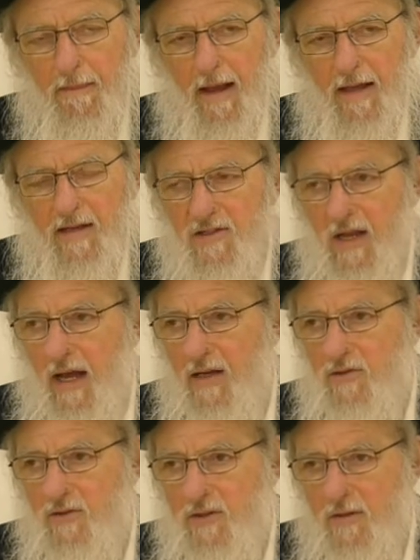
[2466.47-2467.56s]
And he
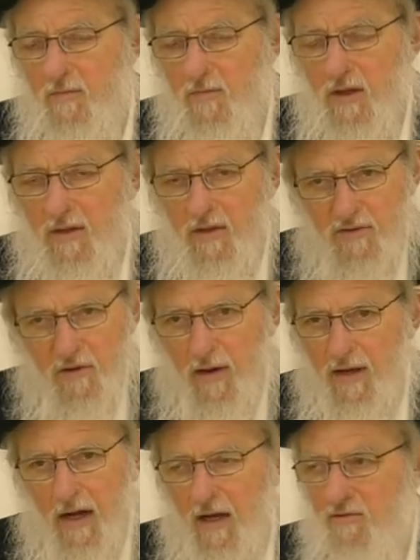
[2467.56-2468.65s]
says there's a
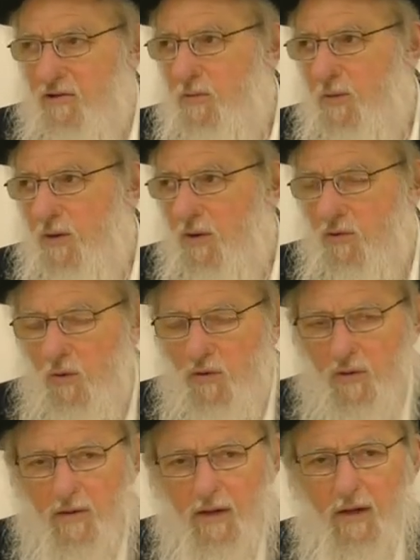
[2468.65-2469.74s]
great contrast between the two of
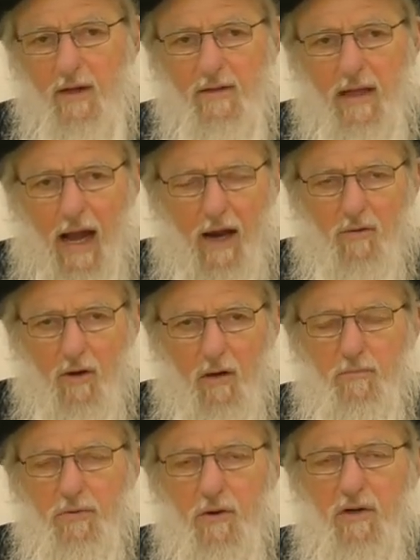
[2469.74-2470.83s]
them. Tara,
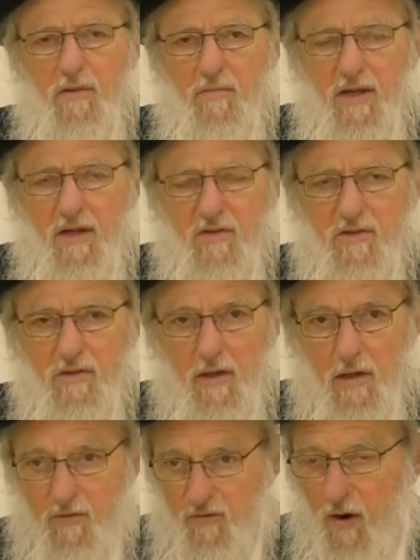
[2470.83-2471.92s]
purity, means,
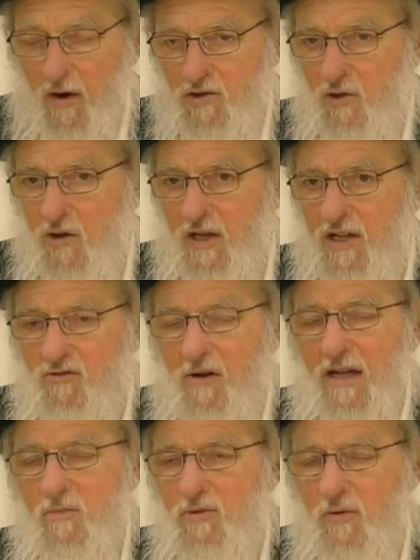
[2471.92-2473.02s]
as far as you're
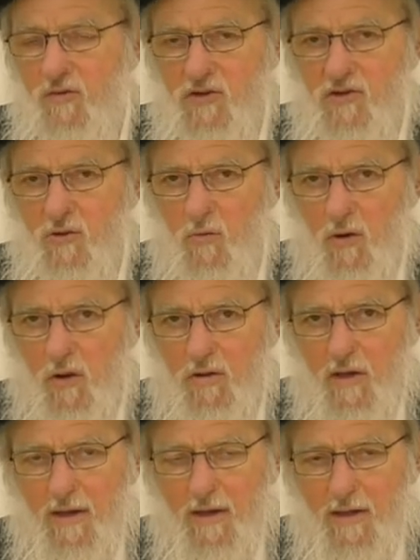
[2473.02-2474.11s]
interacting with the physical world,
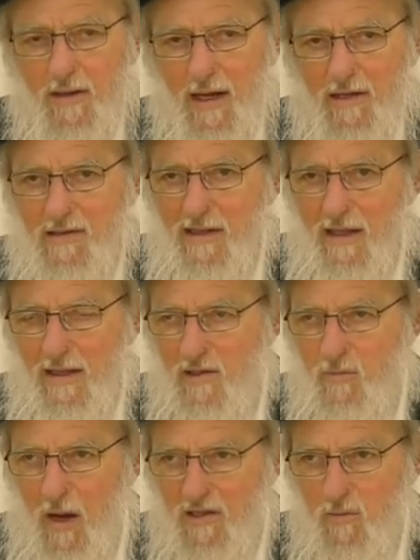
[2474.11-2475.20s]
take as little as
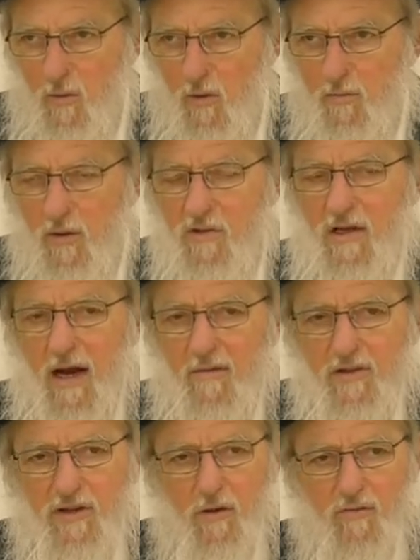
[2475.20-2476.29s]
possible, because
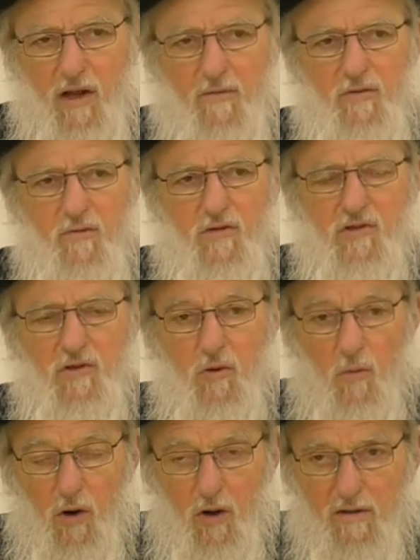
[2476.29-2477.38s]
everything you take from the physical
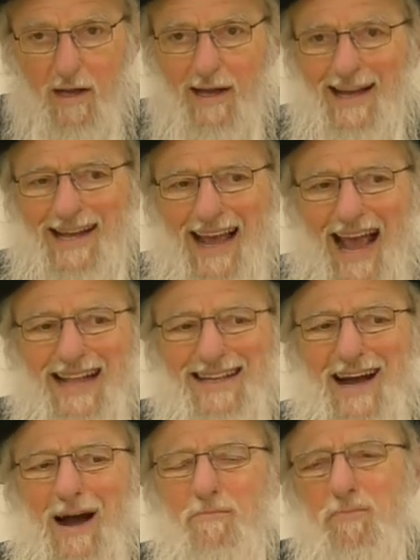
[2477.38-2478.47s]
world can
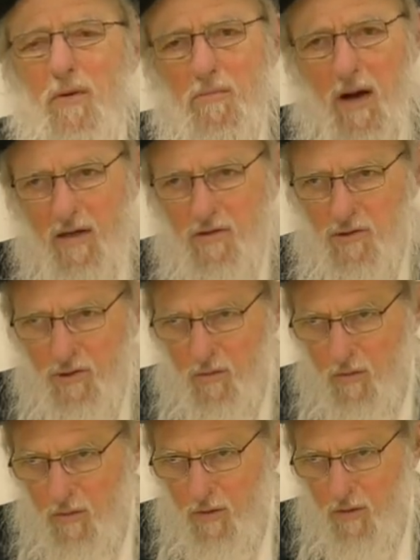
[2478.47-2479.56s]
compromise you.
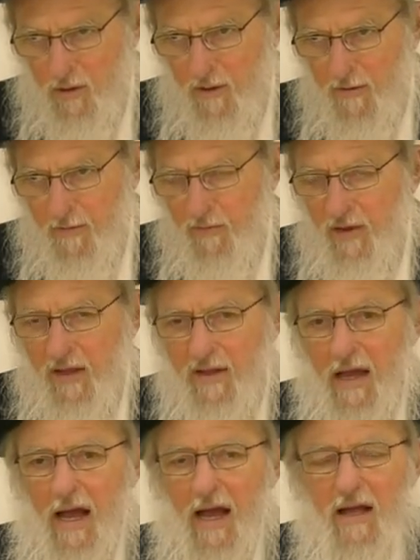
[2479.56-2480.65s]
It
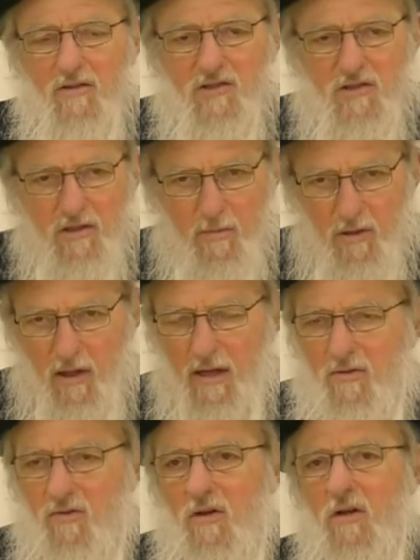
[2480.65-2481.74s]
can
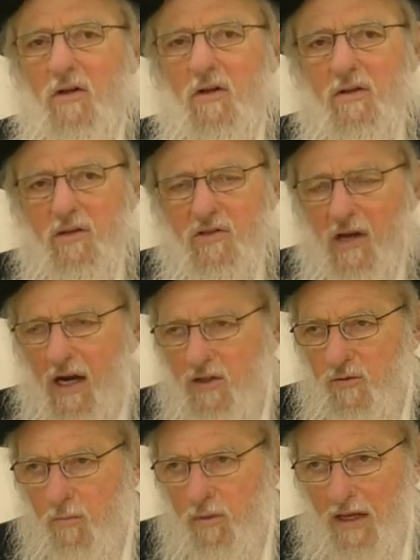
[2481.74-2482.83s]
stimulate desires
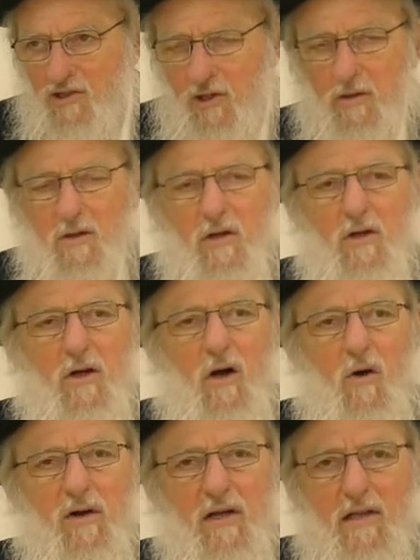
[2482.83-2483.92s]
for pleasure,
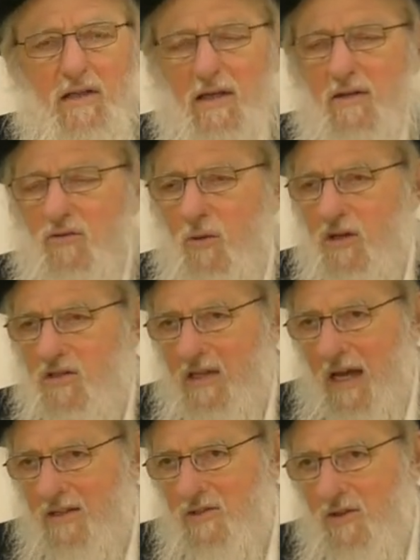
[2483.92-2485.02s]
or it can lead to
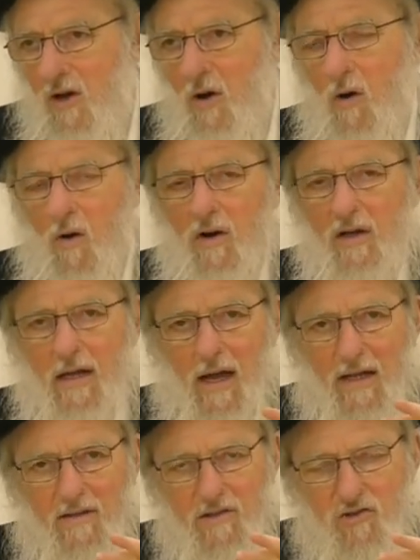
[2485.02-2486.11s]
excess, or it
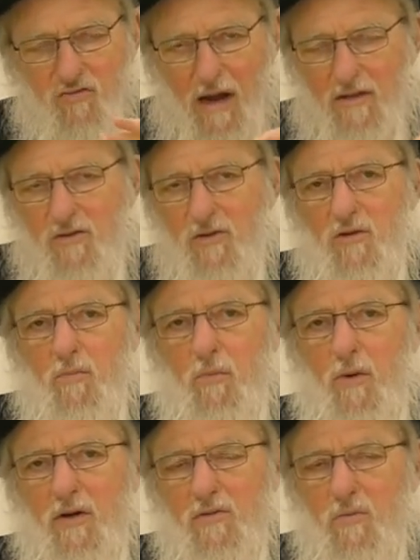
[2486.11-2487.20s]
can distract you to the
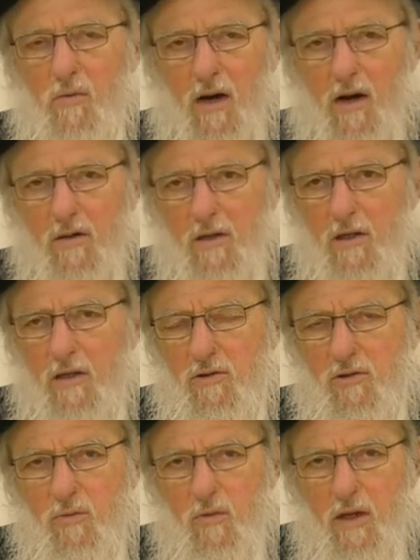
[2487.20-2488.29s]
point where,
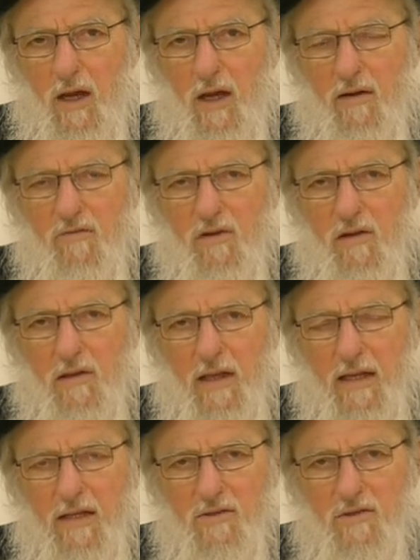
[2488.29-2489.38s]
do we have the
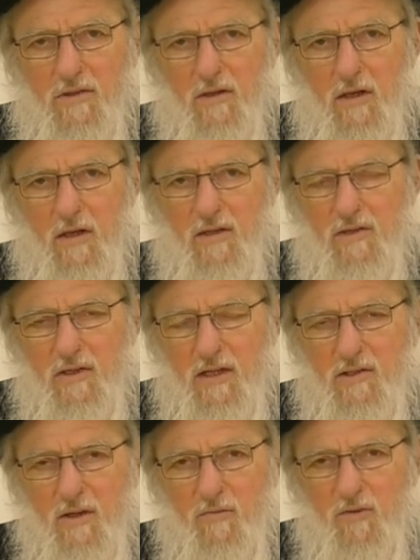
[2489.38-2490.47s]
latest
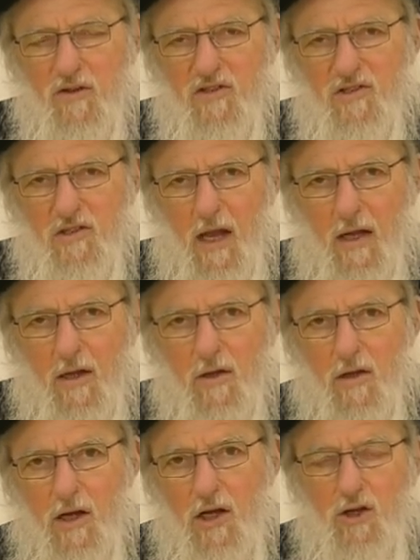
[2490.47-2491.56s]
seasoning for the steak?
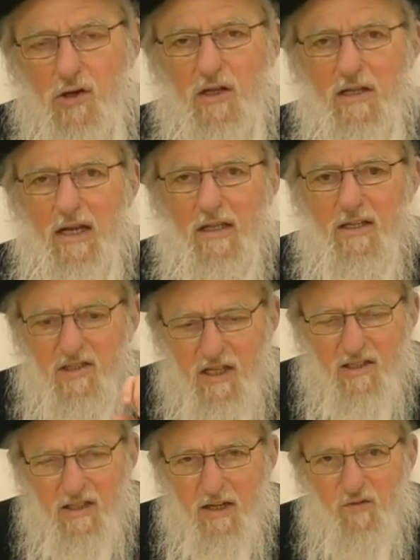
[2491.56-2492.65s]
You didn't get the
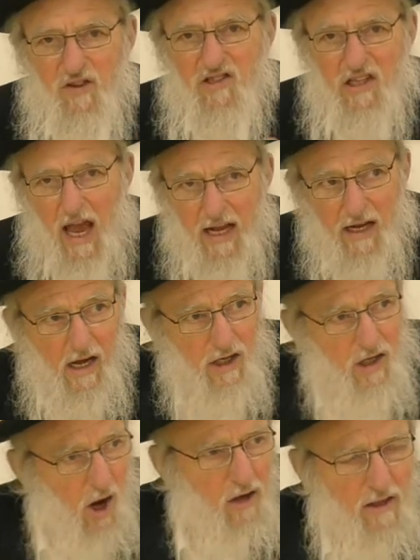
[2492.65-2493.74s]
seasoning for the steak?
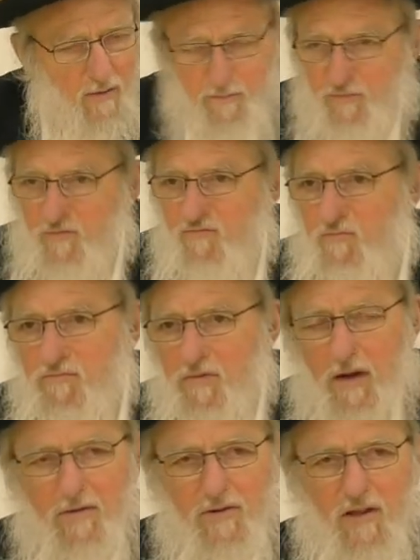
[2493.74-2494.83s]
Go to
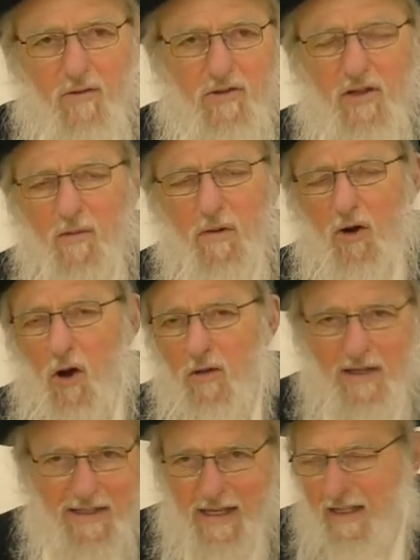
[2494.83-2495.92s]
the
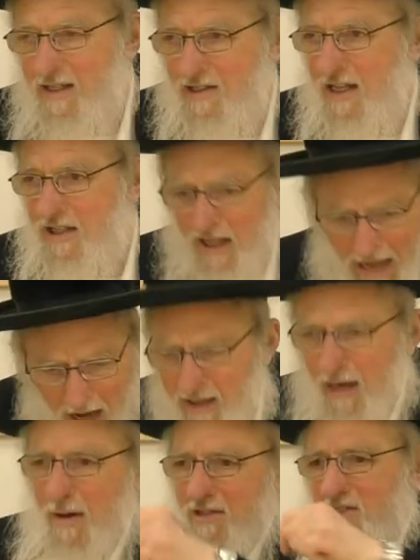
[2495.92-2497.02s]
Makola and get the seasoning. How can
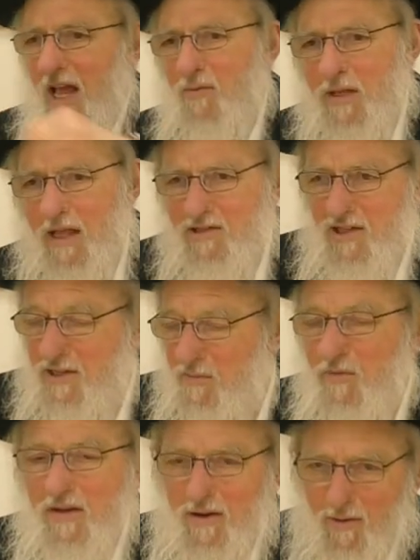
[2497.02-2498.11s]
I make steak without the seasoning?
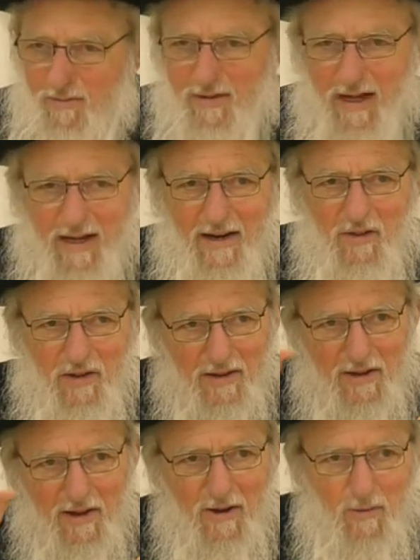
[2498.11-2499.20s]
You know, that kind of thing,
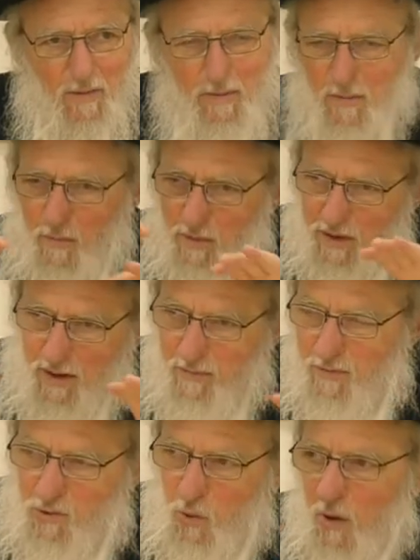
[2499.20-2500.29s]
where people become
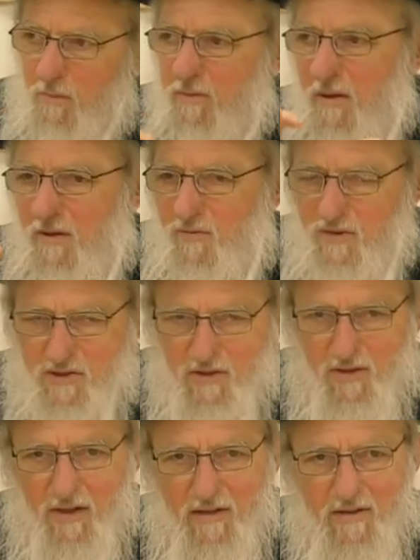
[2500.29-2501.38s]
absorbed in the
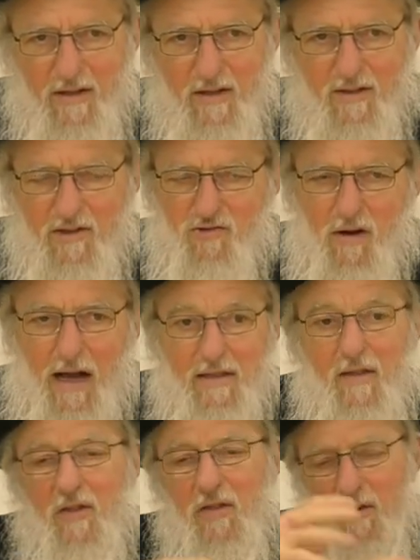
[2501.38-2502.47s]
physical and distracted,
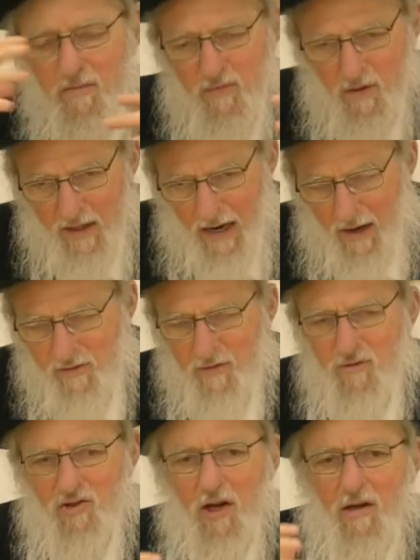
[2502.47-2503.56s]
and then their character,
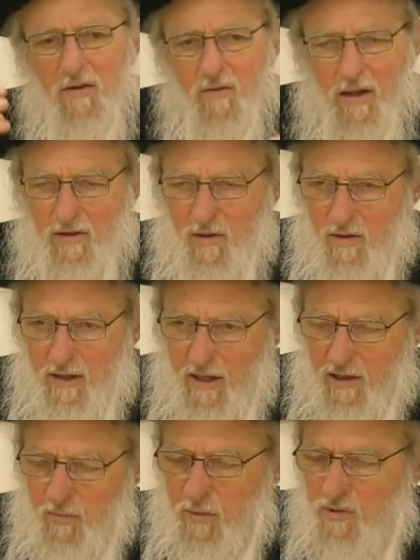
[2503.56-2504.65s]
their
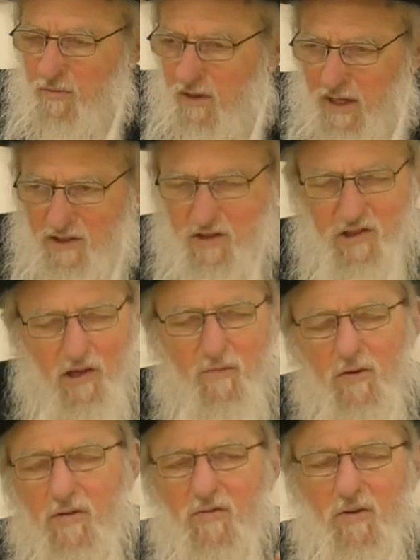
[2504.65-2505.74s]
interpersonal relations
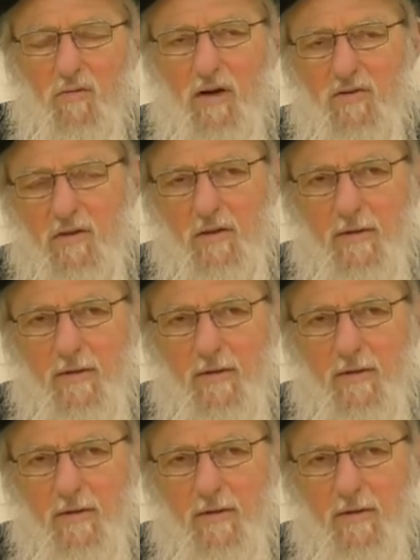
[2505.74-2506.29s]
suffers, and the rest.